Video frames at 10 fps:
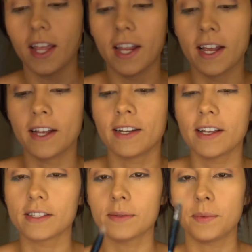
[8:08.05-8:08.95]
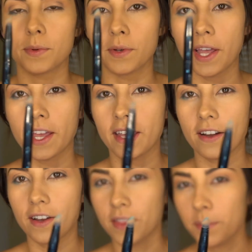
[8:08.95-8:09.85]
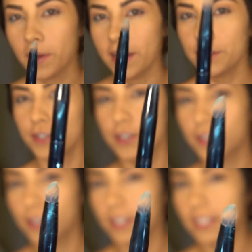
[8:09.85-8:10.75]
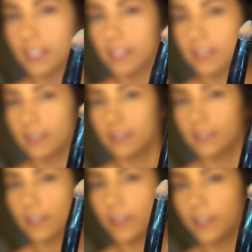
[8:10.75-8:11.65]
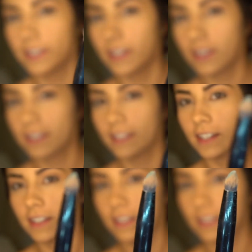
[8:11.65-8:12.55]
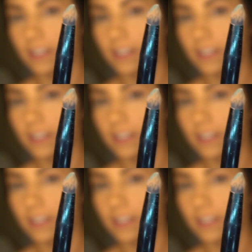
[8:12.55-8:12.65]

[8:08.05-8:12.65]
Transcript: and spray it on the brush. Are you guys seeing this good?